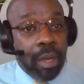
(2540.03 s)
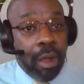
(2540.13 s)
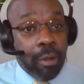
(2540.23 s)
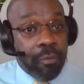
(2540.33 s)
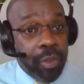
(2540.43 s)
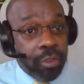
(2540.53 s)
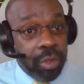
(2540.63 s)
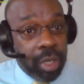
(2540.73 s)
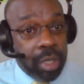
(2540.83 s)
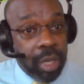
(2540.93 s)

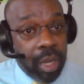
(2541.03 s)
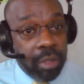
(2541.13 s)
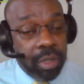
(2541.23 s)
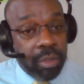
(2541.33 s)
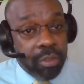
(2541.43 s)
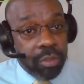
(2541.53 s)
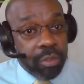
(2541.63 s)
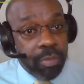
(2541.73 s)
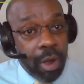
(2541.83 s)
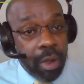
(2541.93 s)
artificial intelligence and
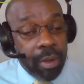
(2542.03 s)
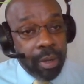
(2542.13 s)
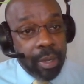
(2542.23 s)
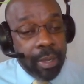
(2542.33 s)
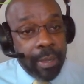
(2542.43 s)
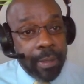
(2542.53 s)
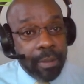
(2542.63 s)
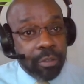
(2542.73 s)
smart uh,